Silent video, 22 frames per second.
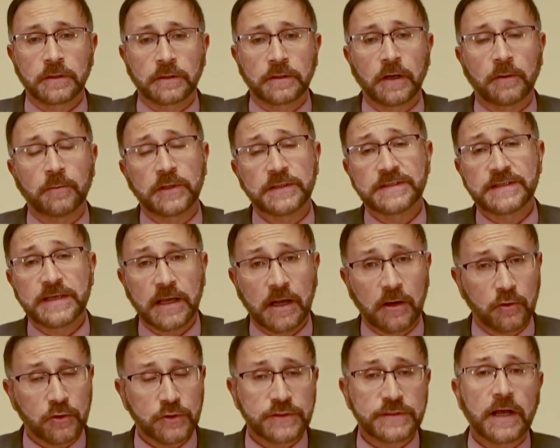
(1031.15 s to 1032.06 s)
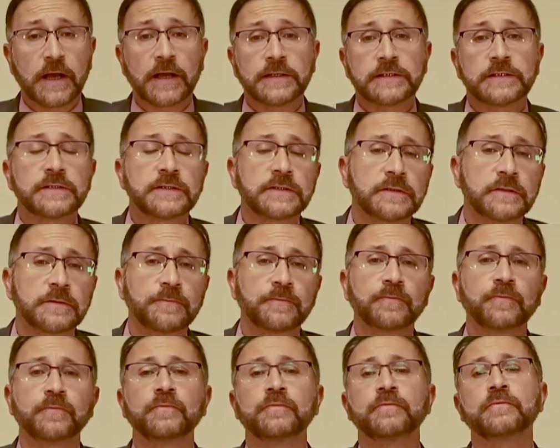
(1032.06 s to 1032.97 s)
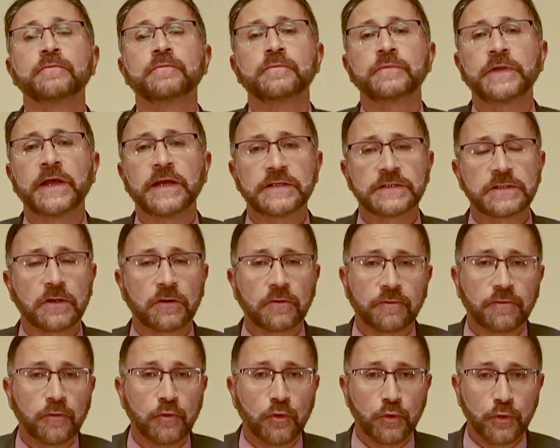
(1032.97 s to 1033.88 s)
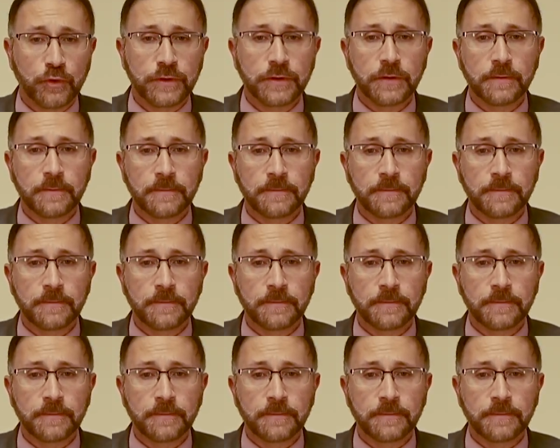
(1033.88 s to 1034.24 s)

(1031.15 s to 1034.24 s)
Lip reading: Come and see our sites, taste our food,